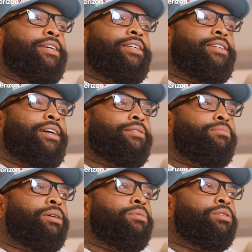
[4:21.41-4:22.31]
it's like
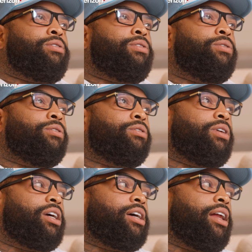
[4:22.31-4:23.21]
maybe 2 or
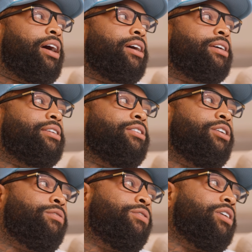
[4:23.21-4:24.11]
3 o'clock. You
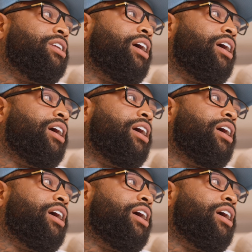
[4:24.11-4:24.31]
know, for a